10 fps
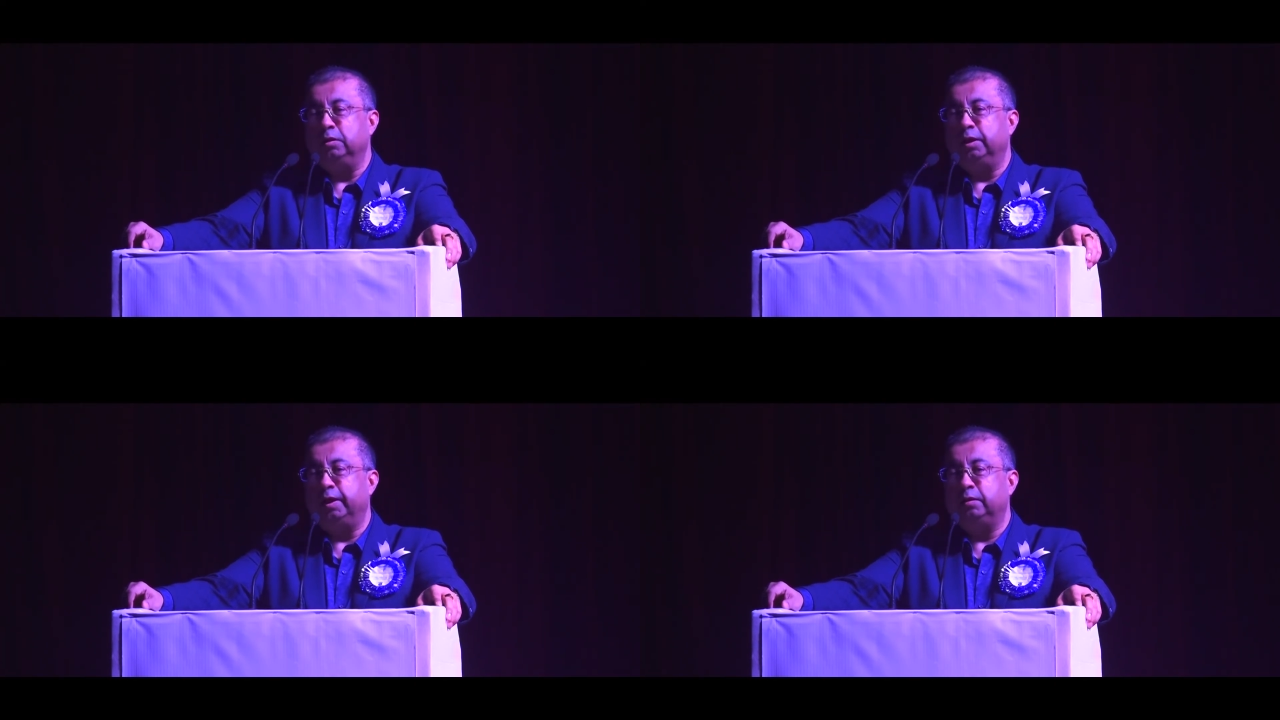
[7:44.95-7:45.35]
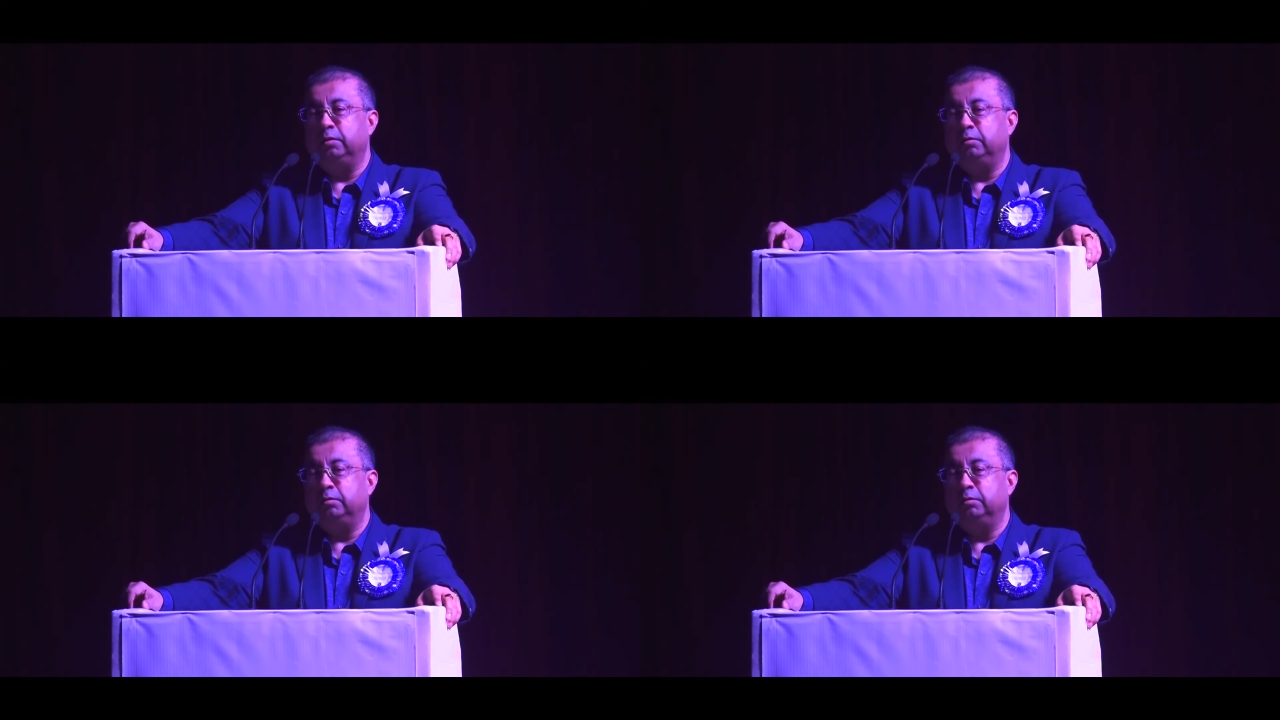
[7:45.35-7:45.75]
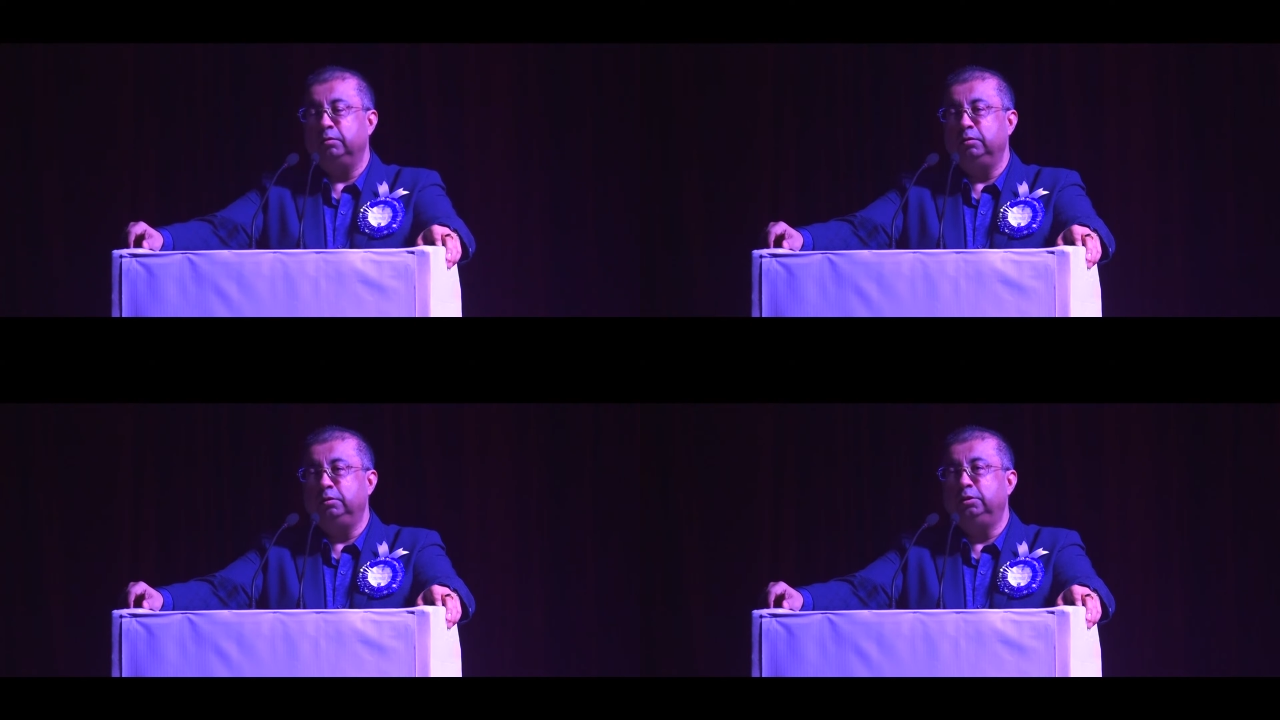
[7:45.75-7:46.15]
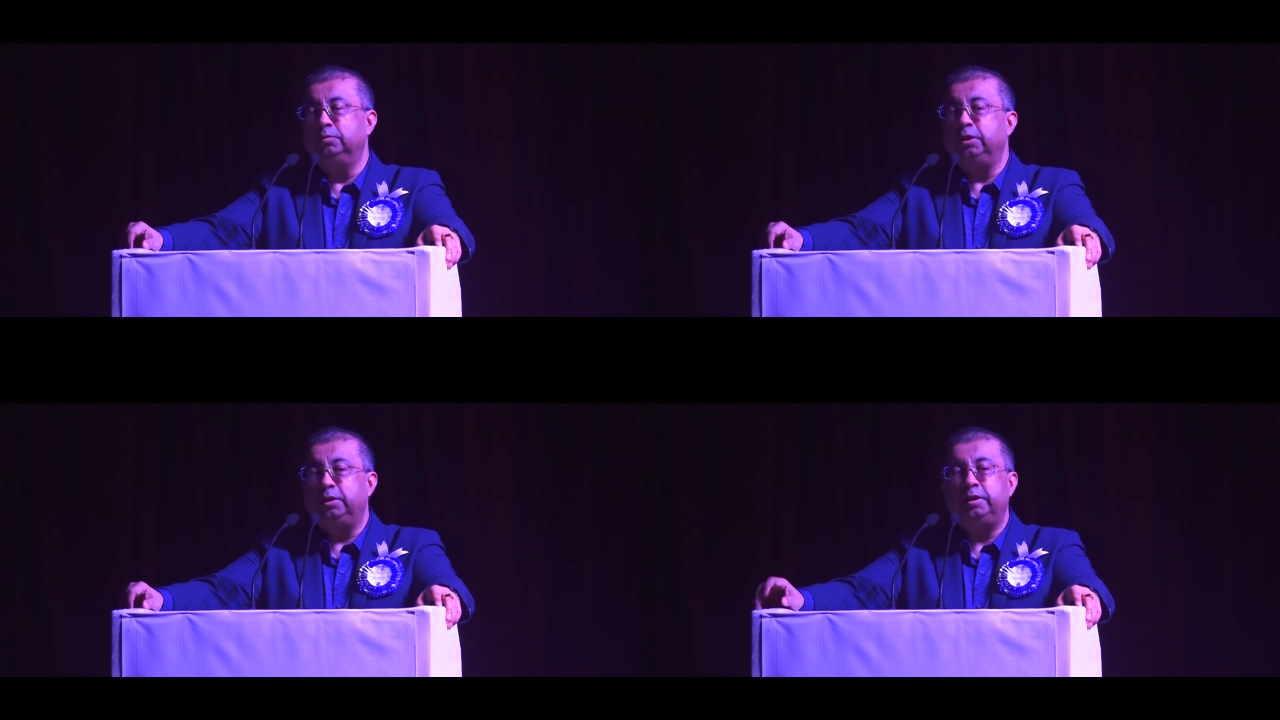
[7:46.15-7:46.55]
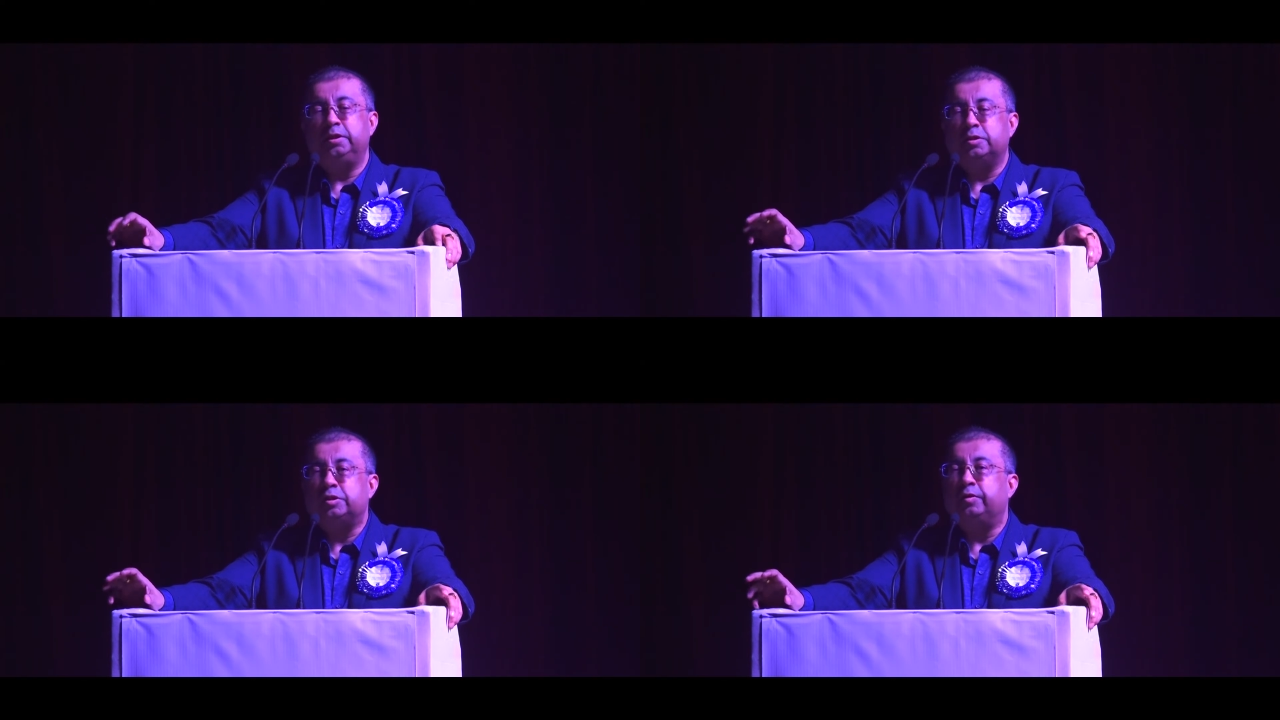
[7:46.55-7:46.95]
that unity
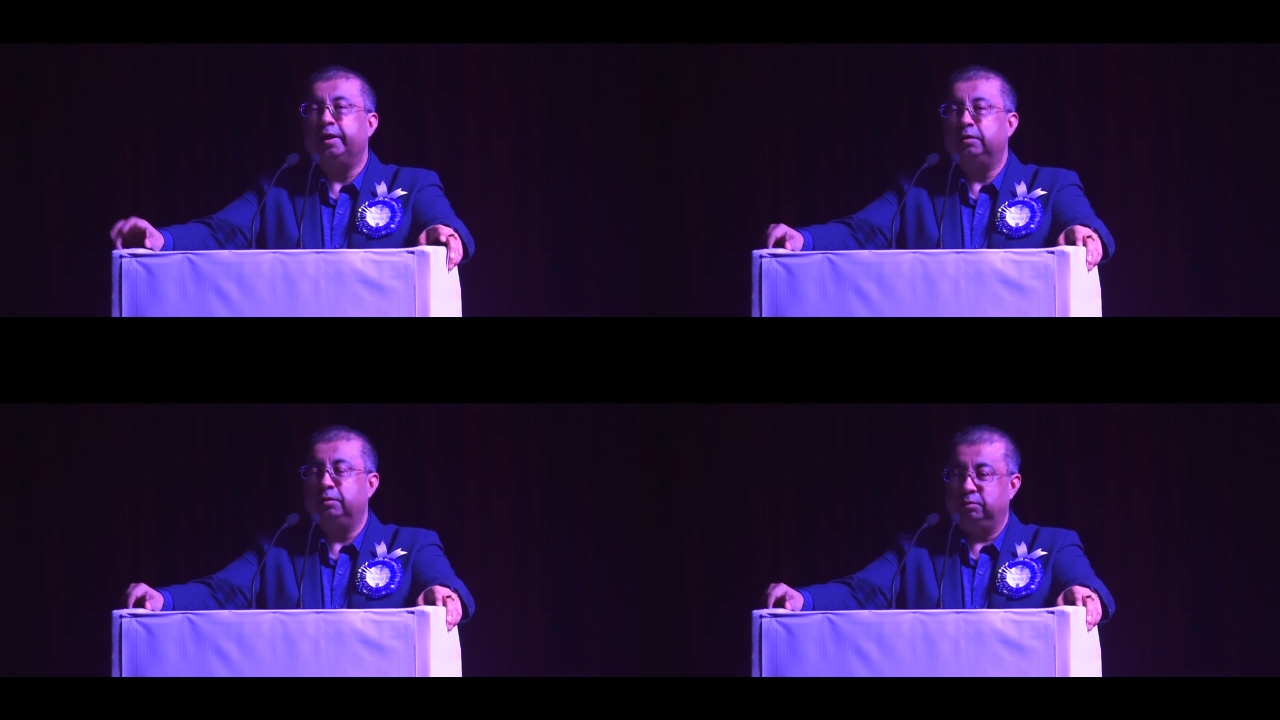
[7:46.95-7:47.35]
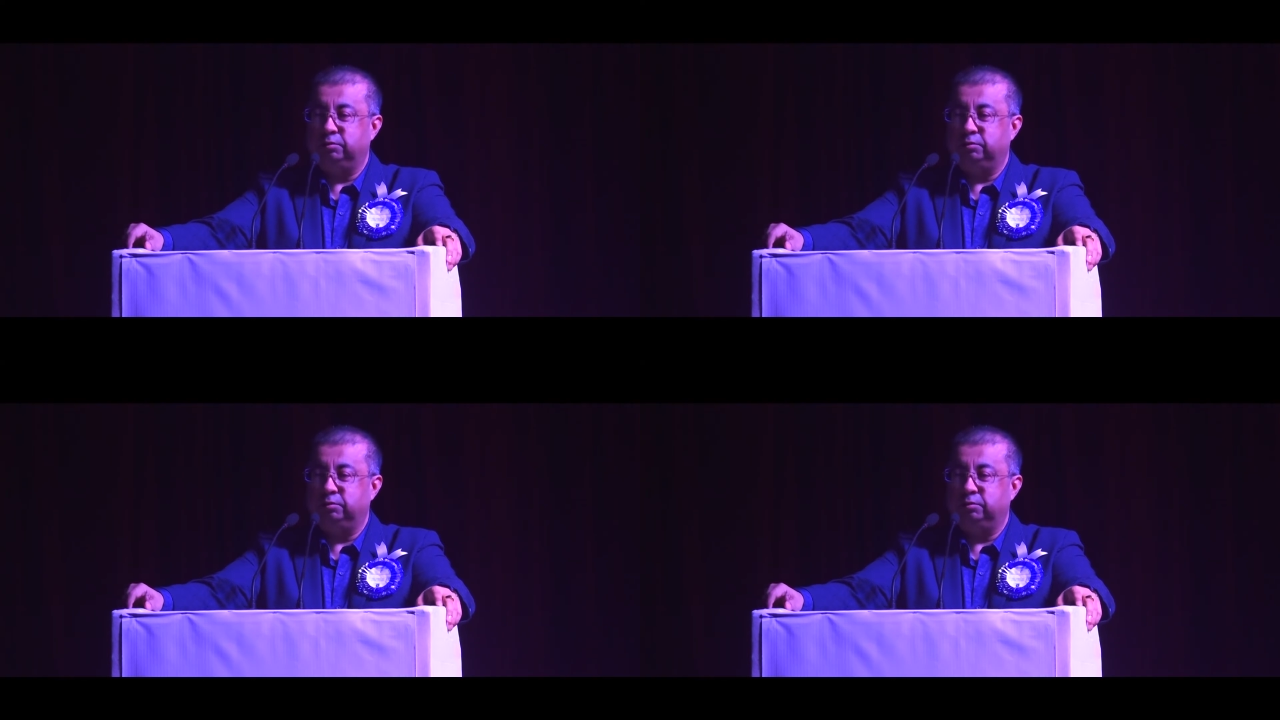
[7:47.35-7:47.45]
is strength.